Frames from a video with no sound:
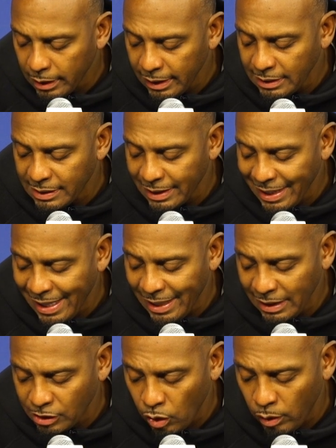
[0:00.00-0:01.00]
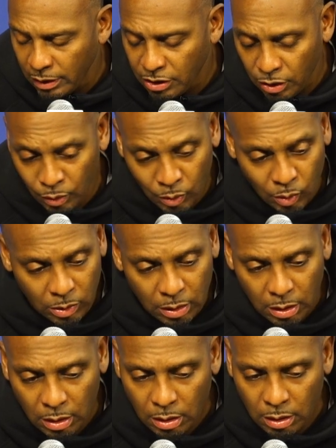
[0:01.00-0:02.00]
He's the guy that's going to
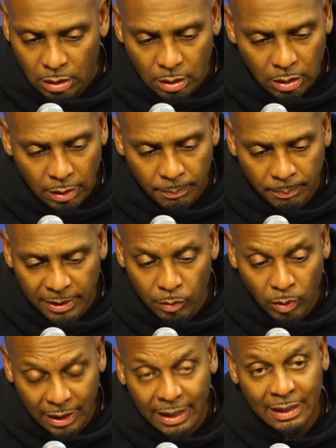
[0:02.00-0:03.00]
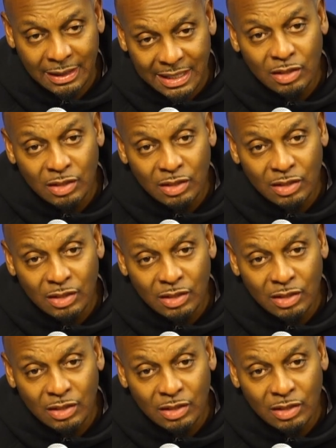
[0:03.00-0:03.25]
be relentless.